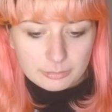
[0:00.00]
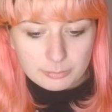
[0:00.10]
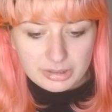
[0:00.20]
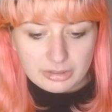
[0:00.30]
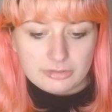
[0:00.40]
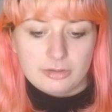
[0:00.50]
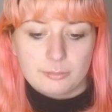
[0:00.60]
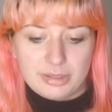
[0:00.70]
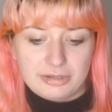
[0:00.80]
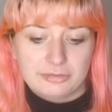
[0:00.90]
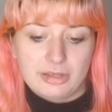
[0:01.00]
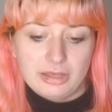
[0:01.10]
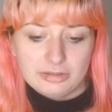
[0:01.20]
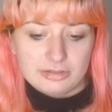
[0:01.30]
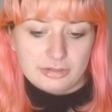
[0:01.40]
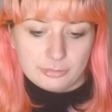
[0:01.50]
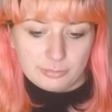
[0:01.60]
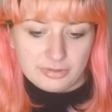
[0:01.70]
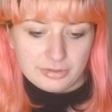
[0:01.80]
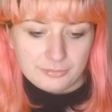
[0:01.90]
because it compares isotopes.